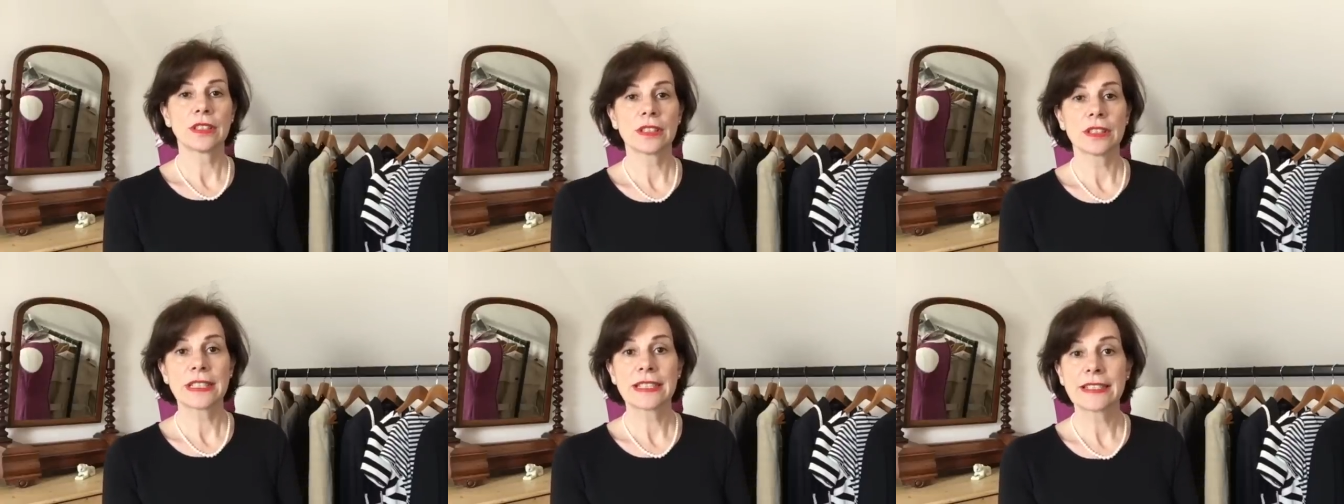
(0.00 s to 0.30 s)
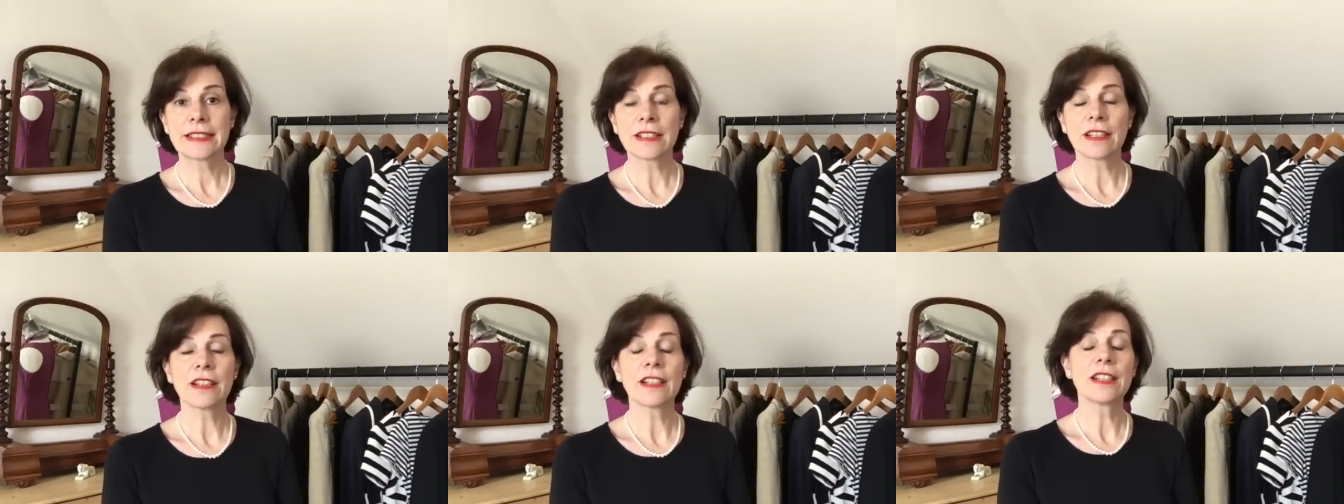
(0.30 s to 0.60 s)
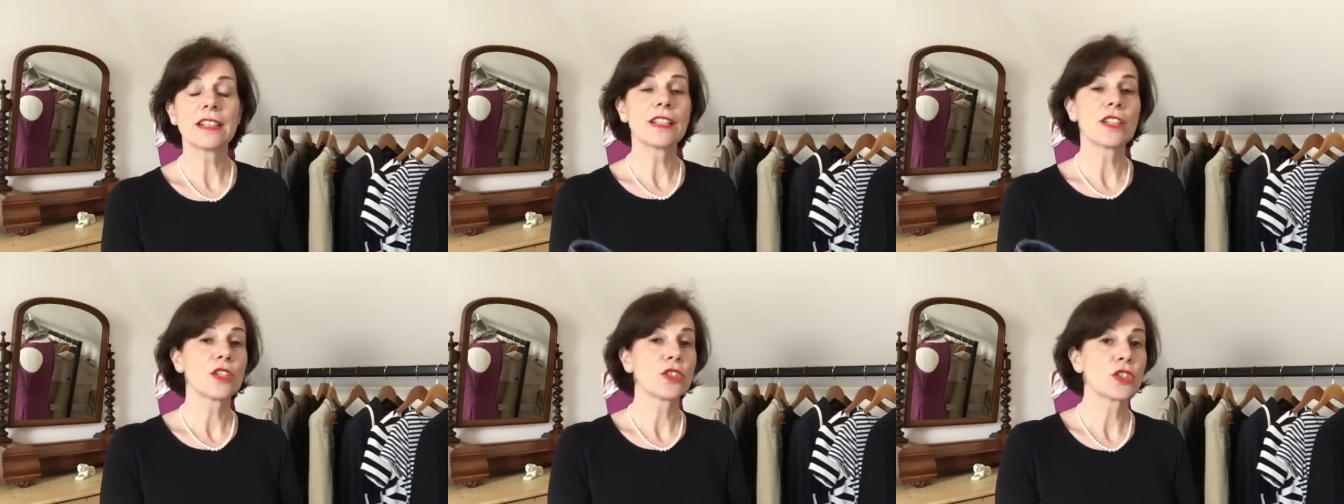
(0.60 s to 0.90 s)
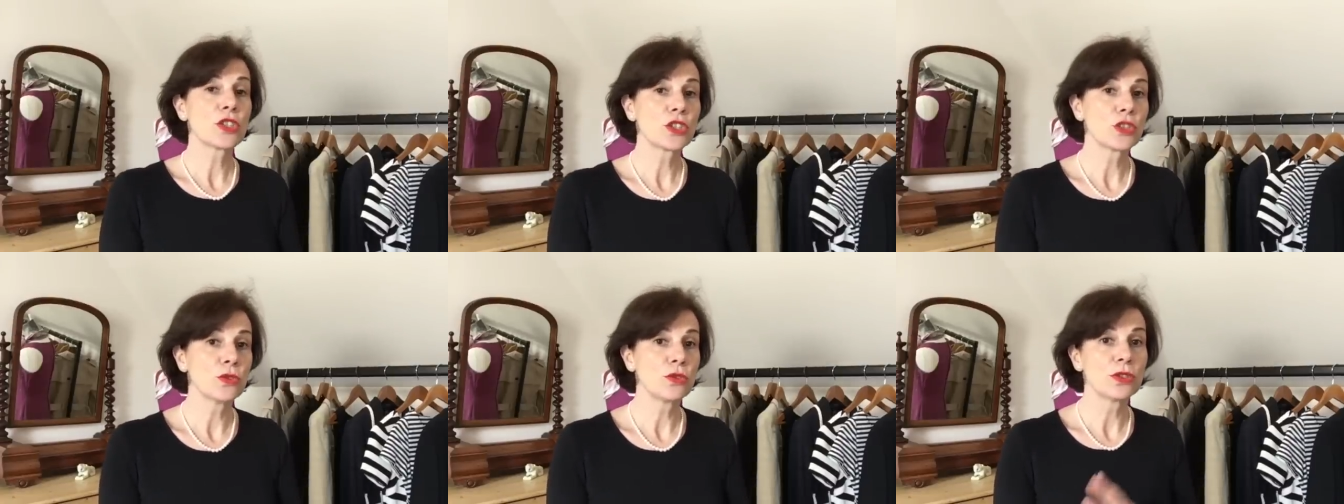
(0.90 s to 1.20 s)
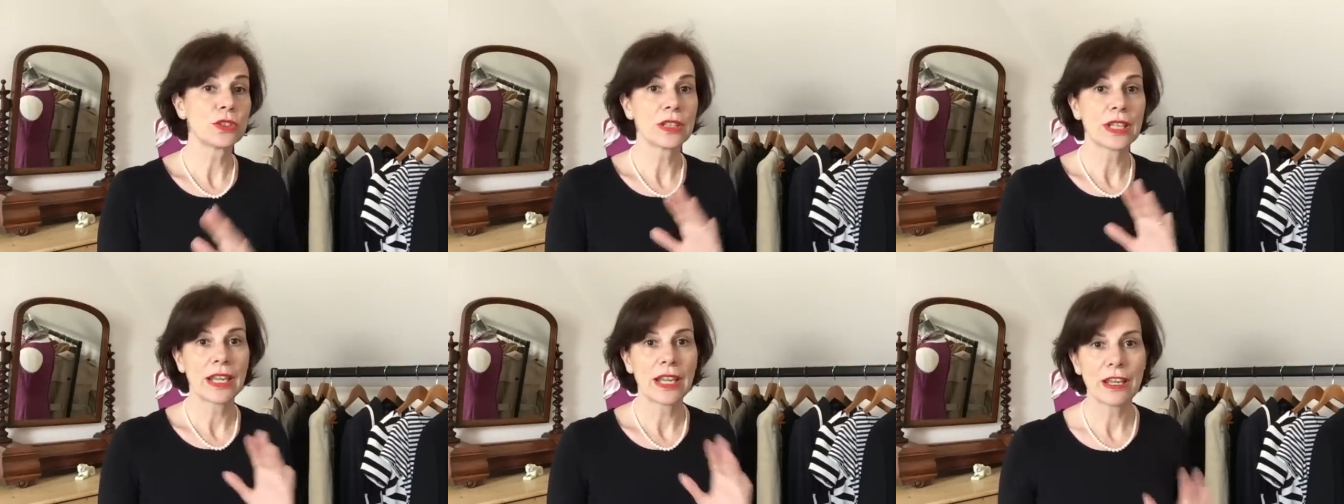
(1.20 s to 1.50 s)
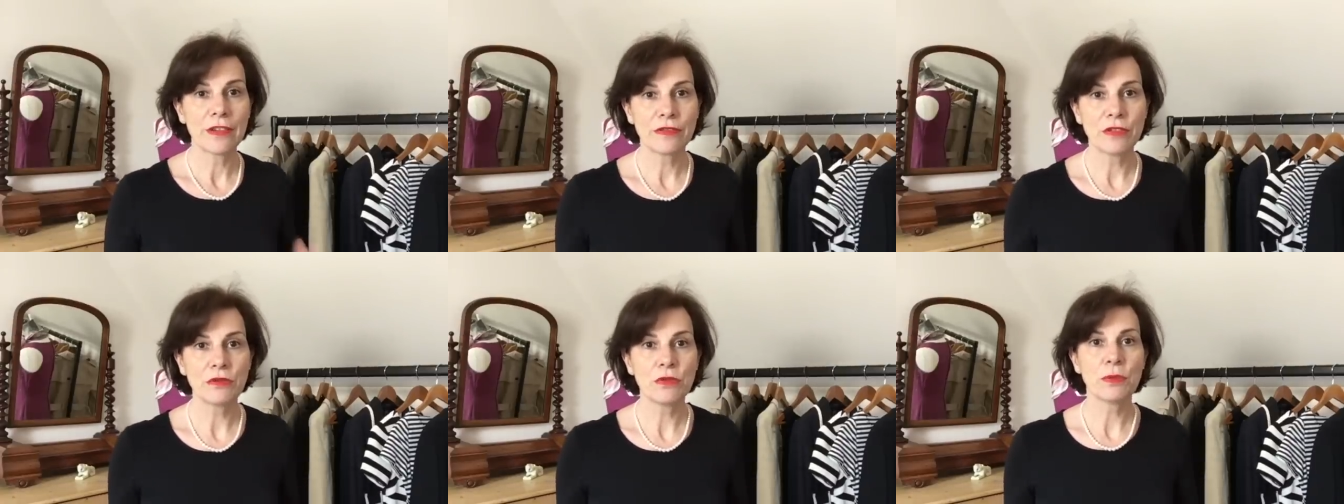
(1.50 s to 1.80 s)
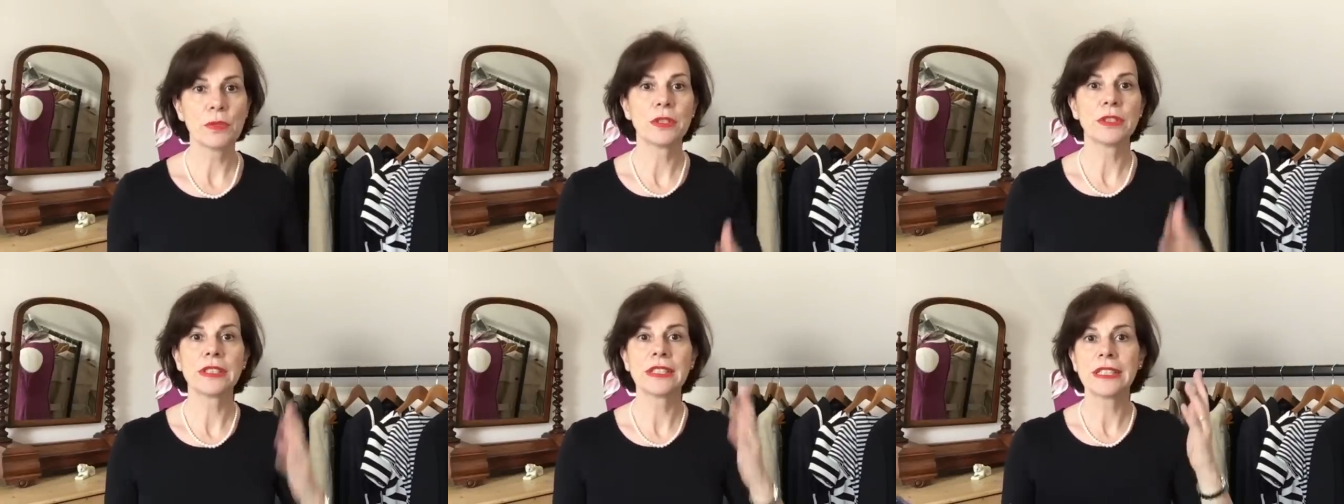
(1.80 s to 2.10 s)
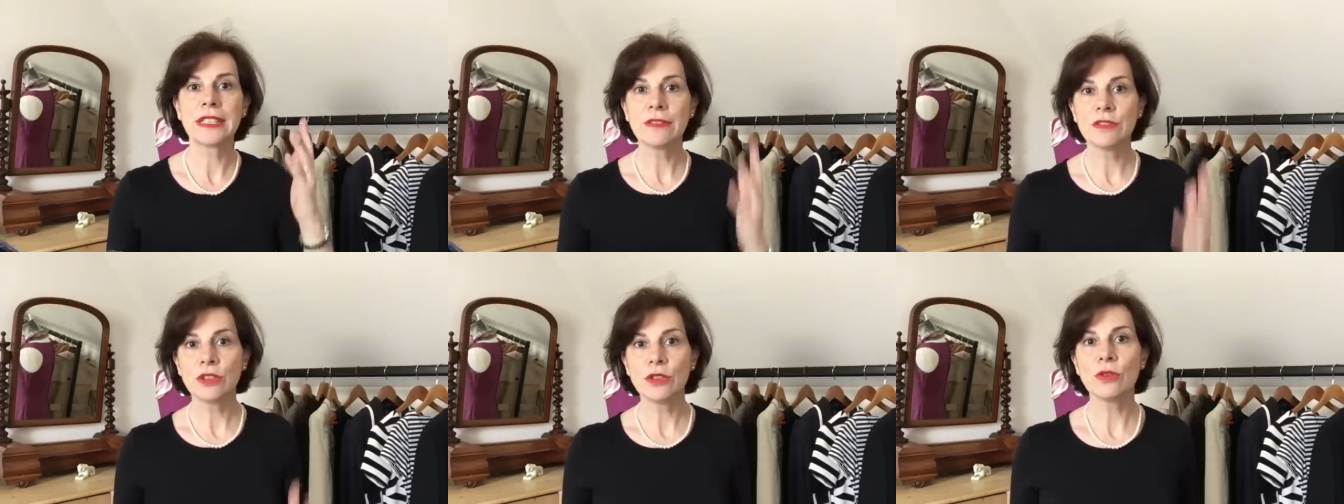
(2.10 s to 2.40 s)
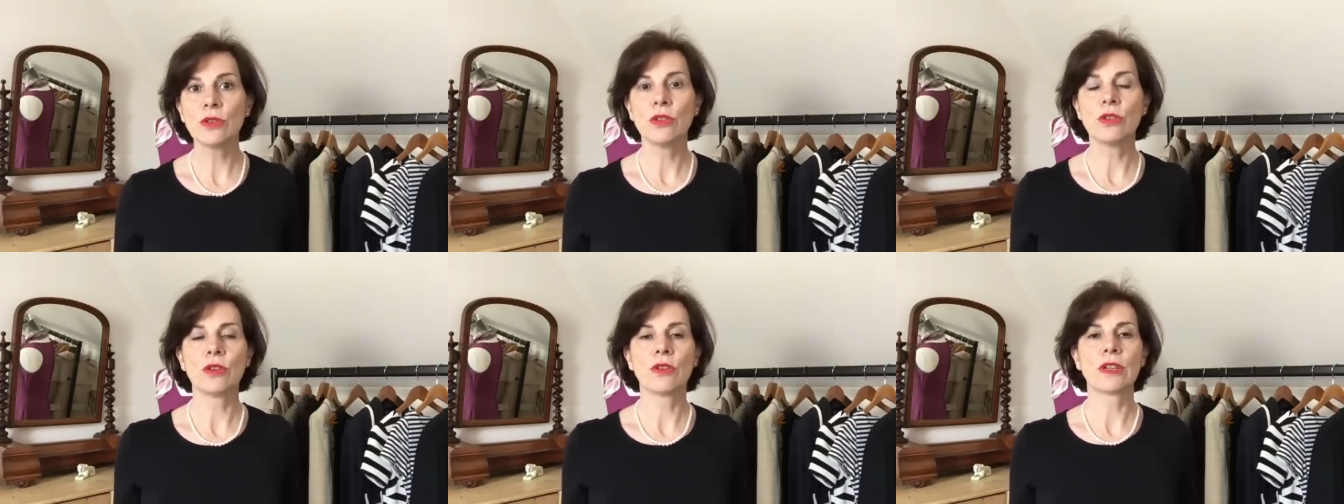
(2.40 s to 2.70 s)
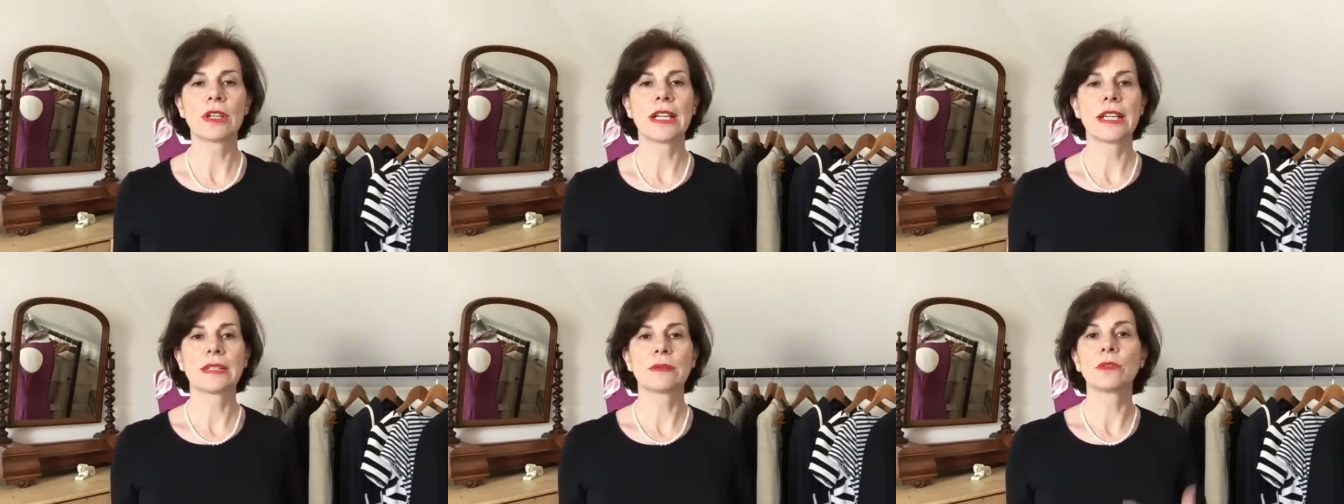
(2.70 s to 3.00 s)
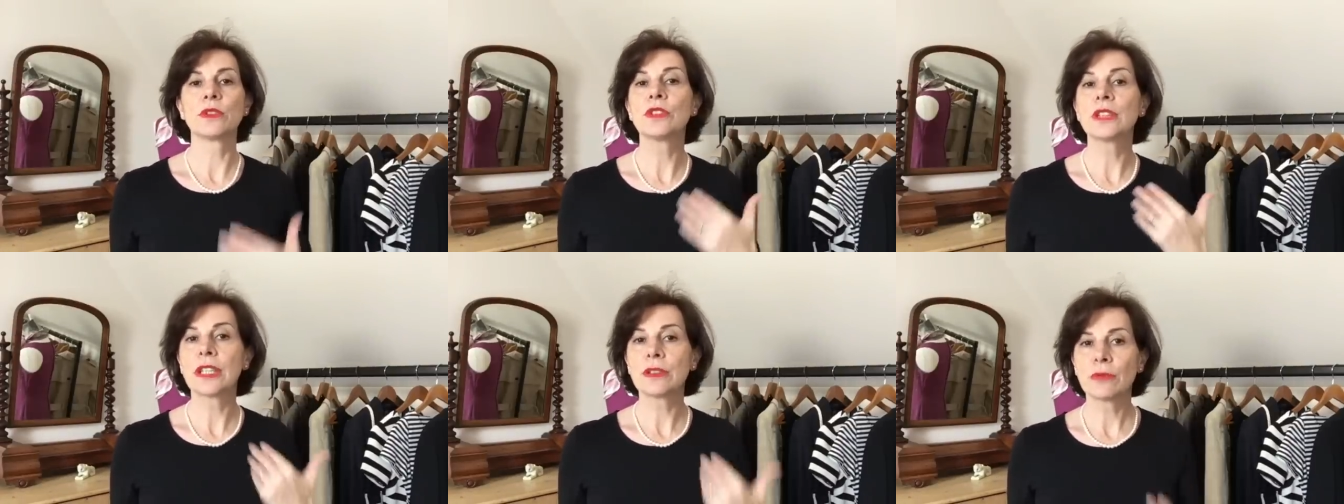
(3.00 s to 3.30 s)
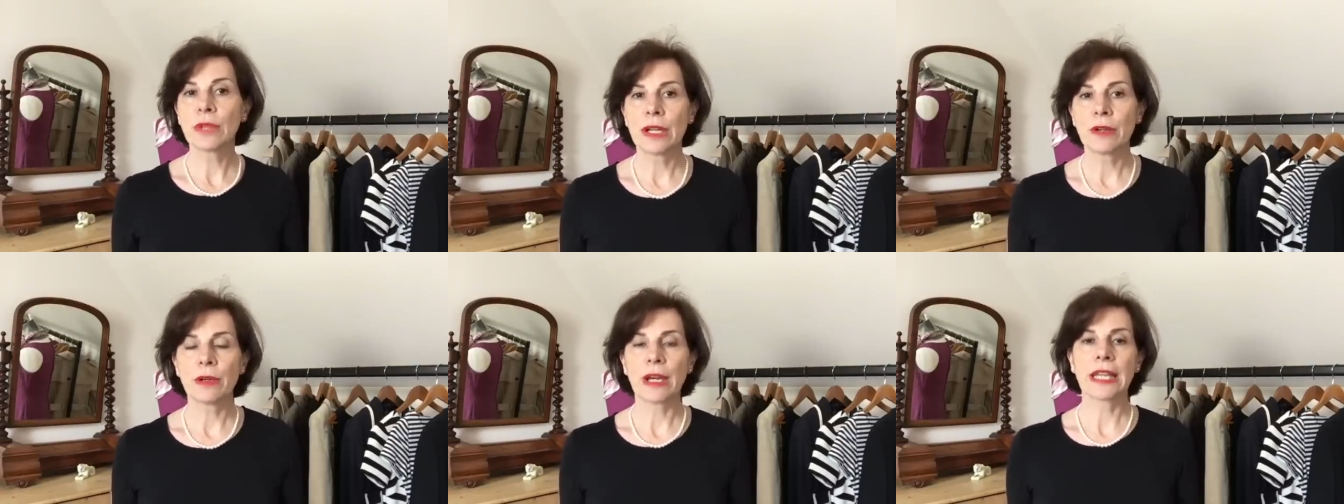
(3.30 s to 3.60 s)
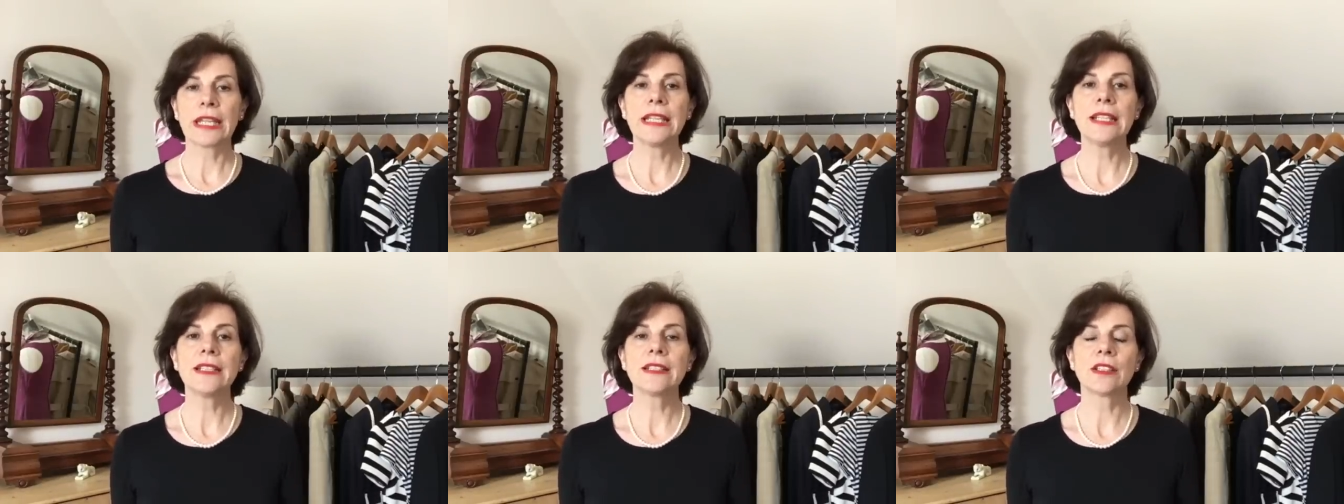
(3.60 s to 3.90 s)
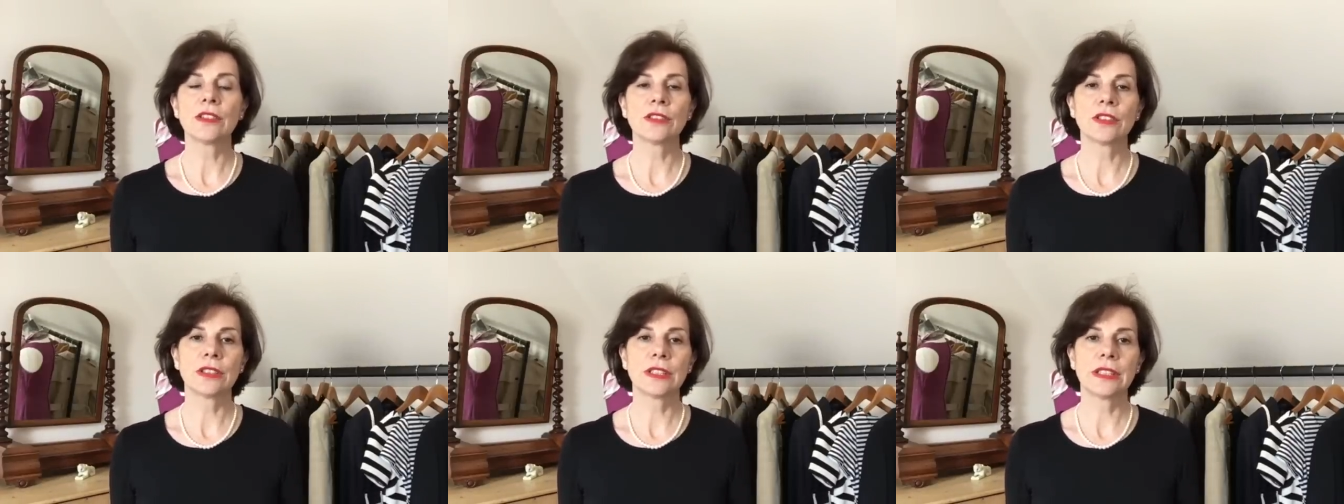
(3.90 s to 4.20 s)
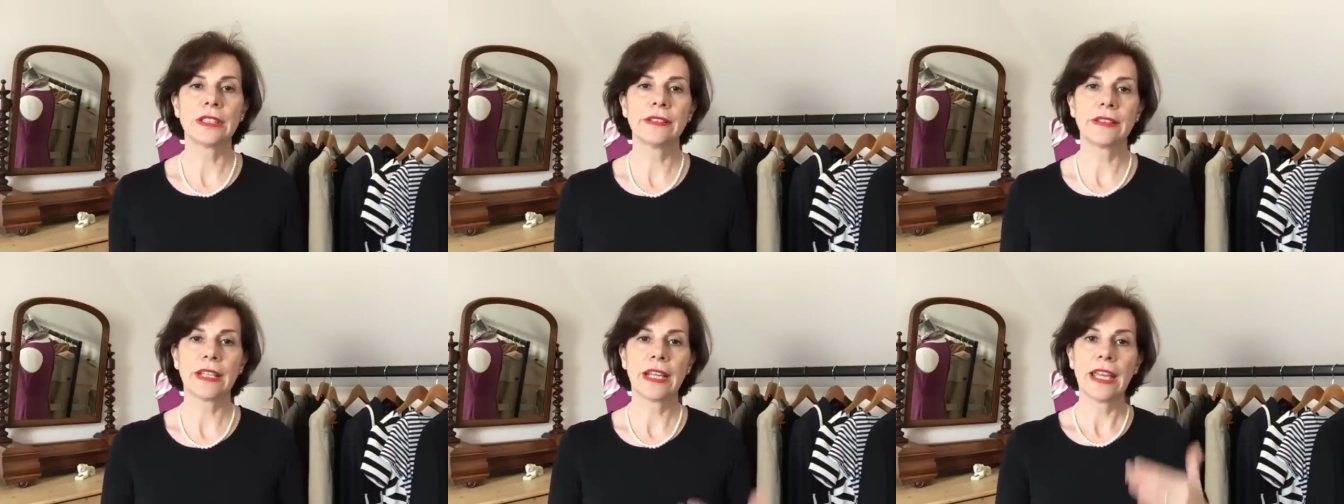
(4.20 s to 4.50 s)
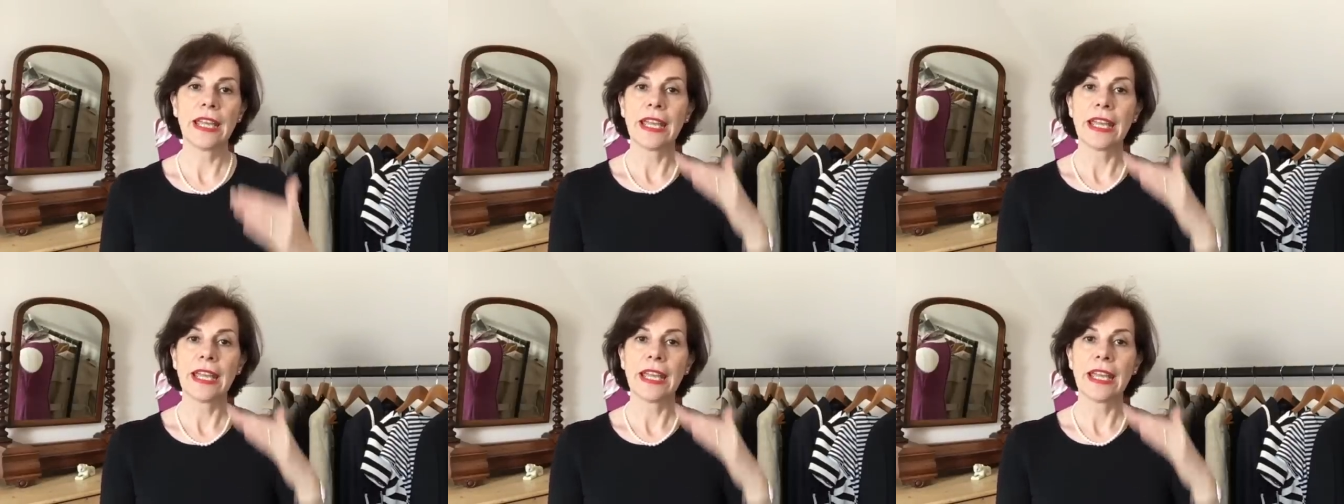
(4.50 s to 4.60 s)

uh, style suit every woman gives you long legs because you can wear heels underneath